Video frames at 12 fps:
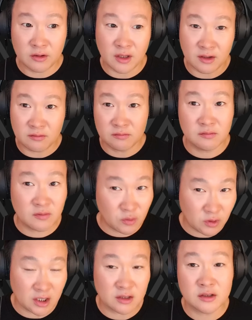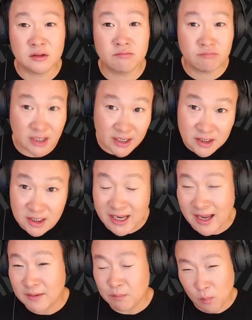then things tend to
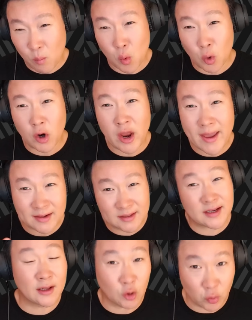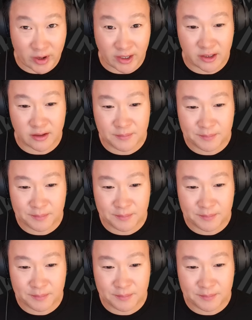get more accelerated.